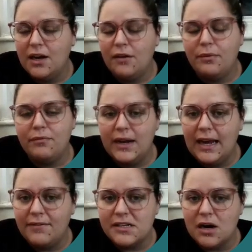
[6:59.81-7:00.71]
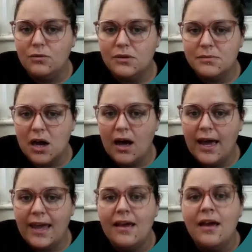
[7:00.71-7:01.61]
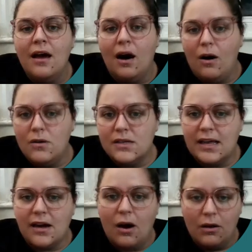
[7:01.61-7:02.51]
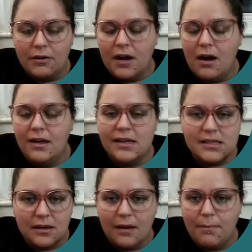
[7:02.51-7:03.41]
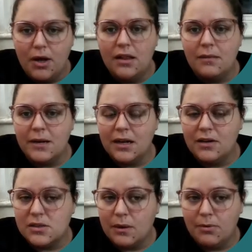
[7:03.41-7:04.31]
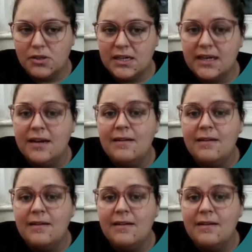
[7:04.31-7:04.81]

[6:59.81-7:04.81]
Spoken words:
If we're really having to hold them tight, holding their collar and harness and like pulling them in close to our body,